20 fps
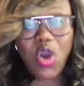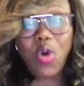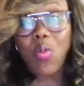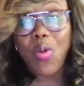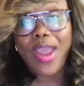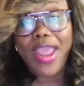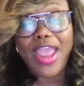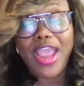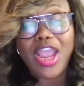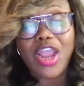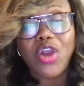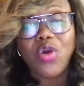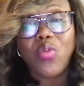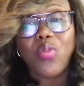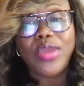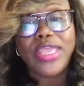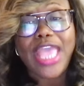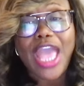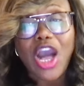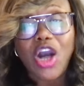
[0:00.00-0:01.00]
where
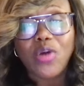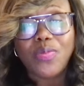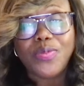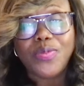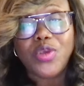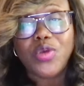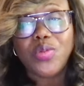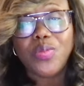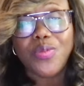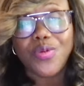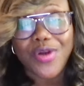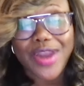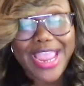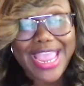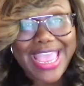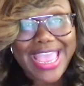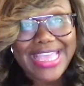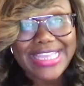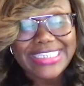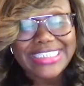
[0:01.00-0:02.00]
we help you
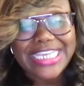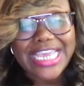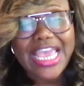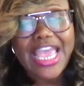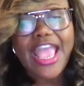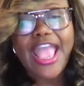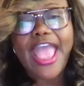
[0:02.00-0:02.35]
brand